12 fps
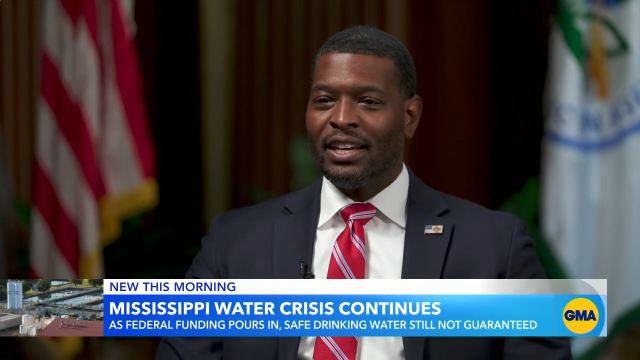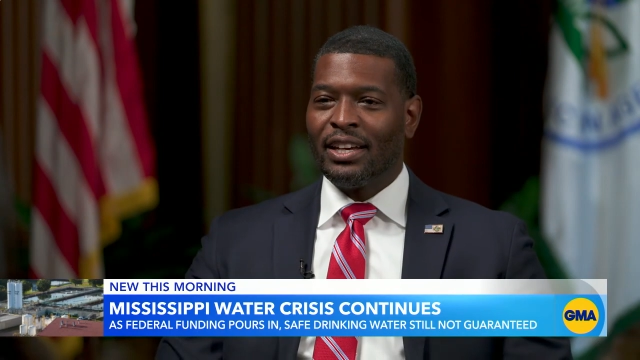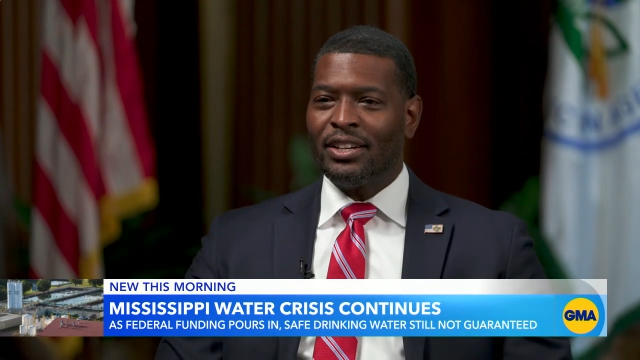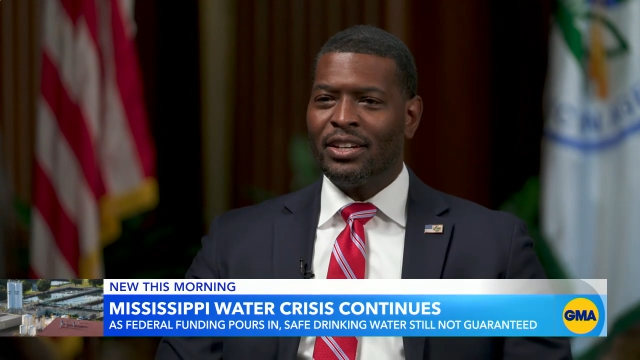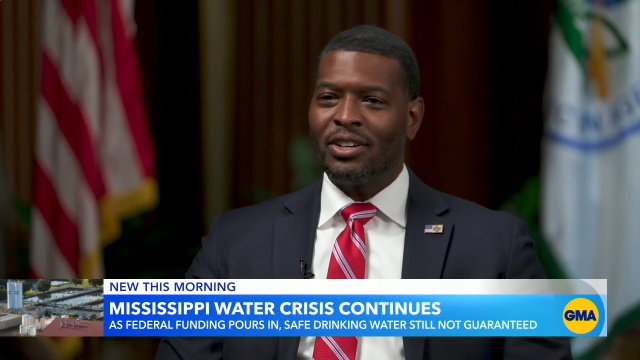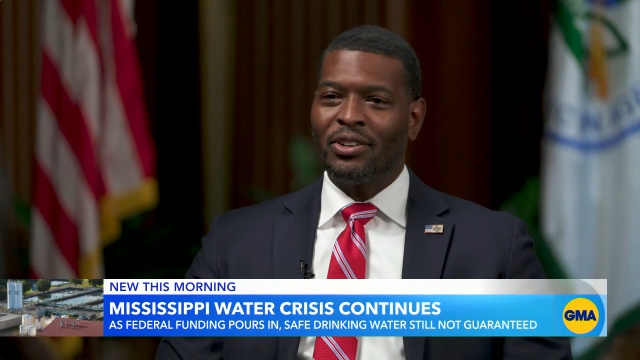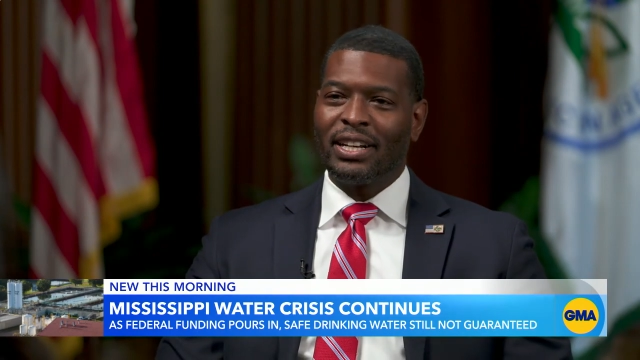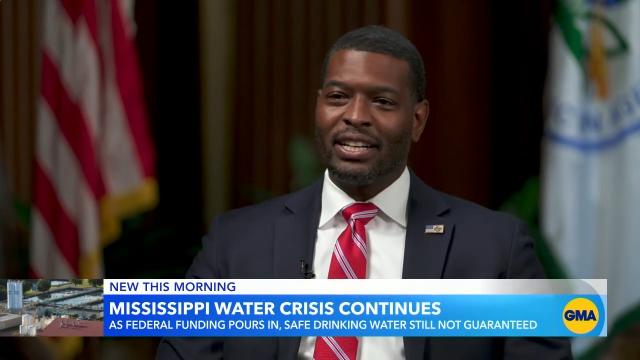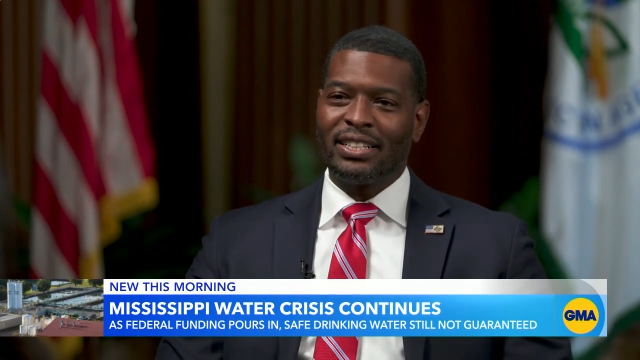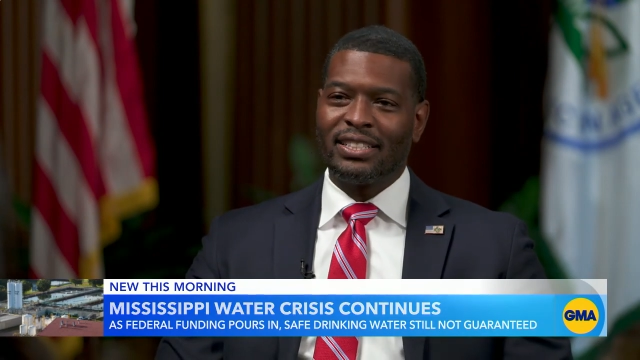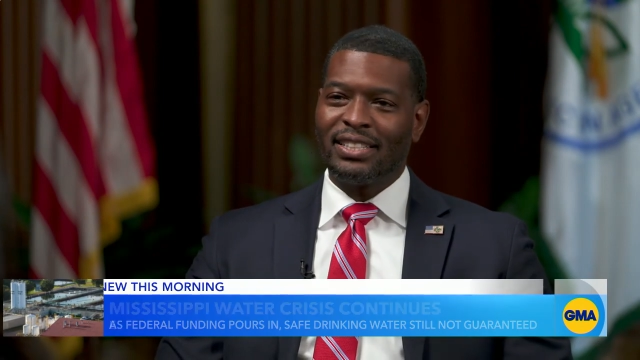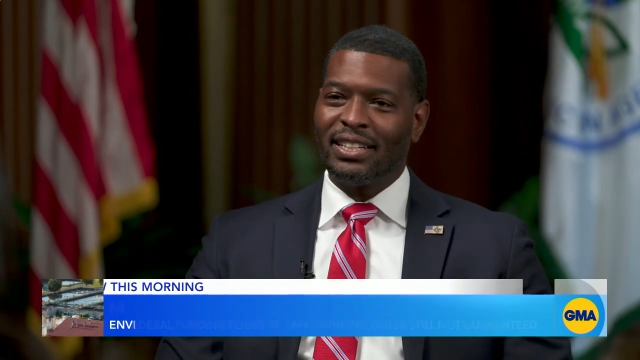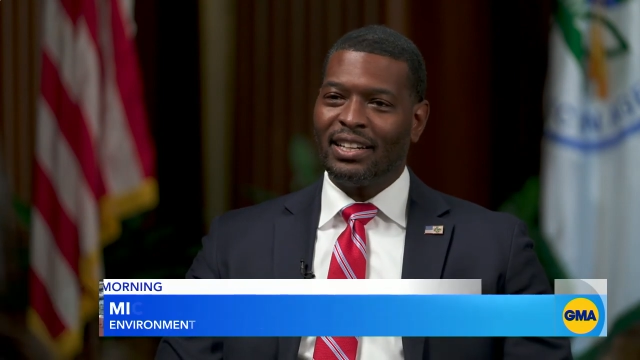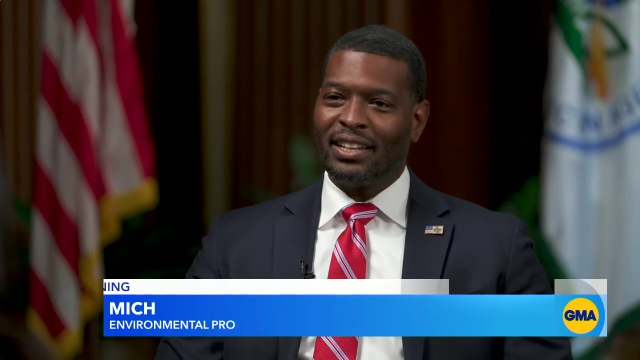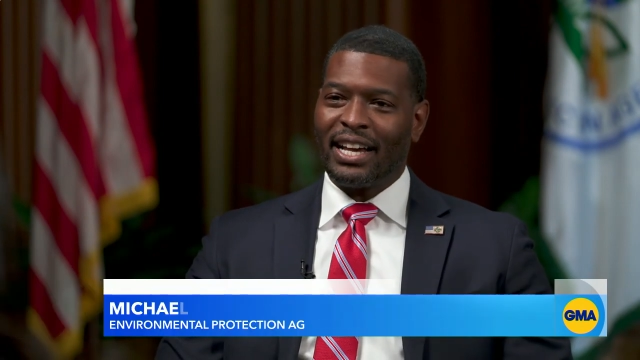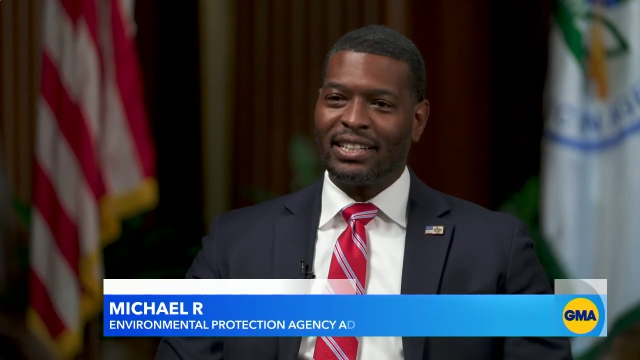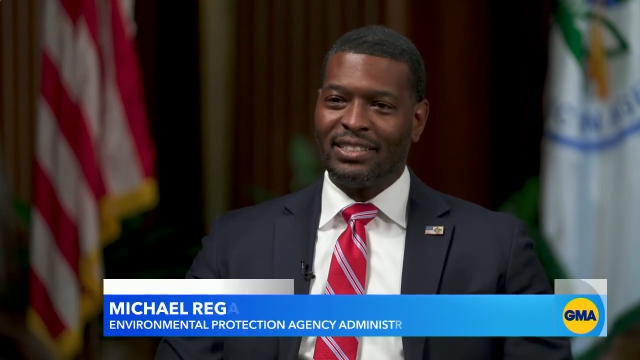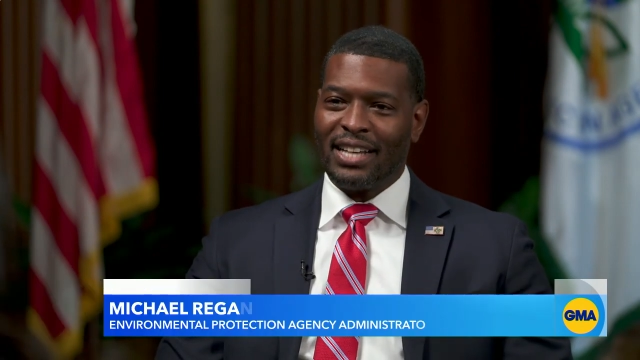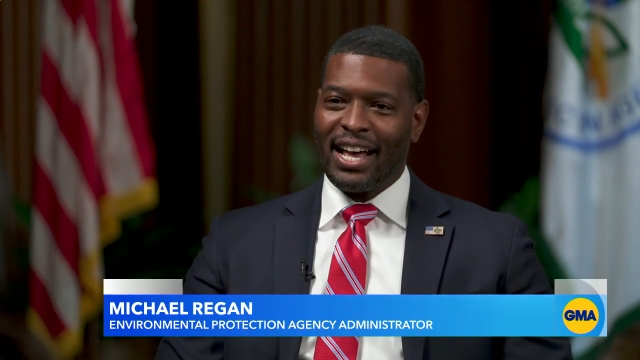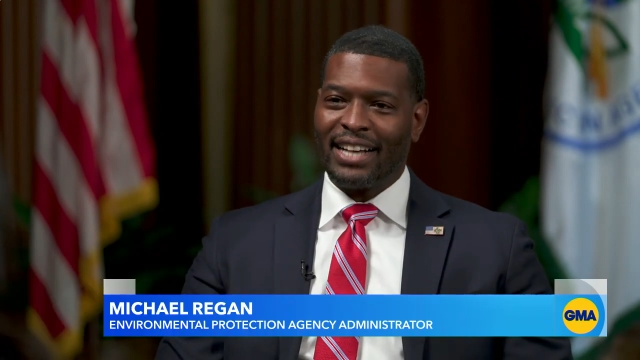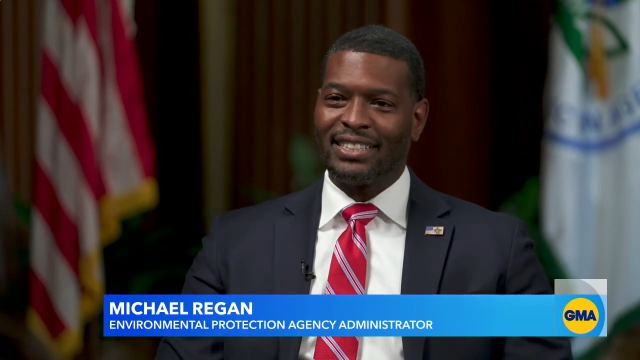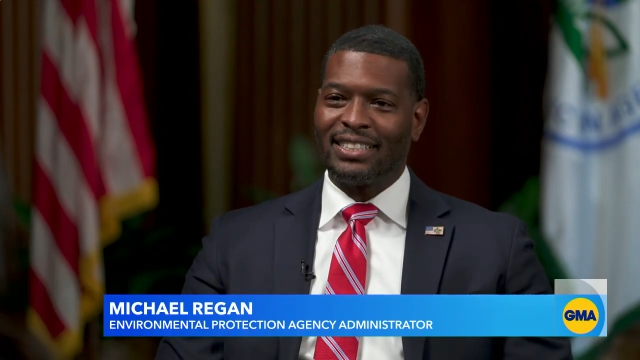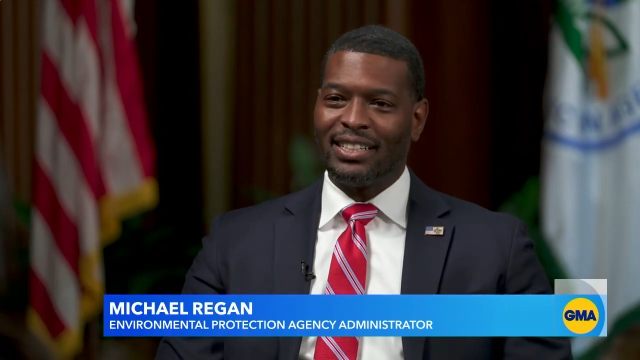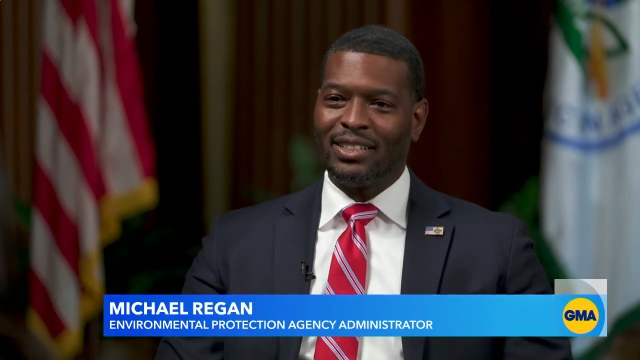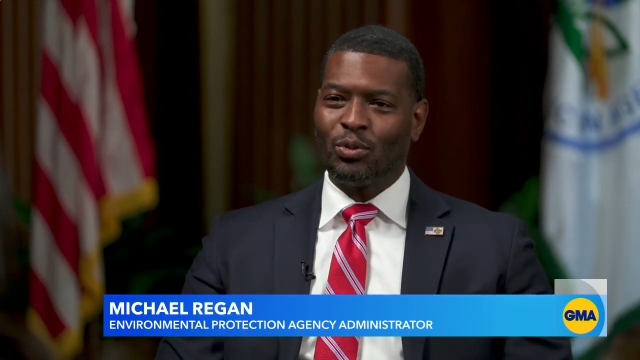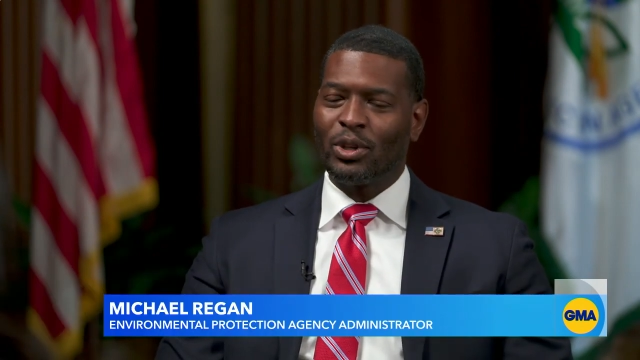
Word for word: You know, in a city like Jackson,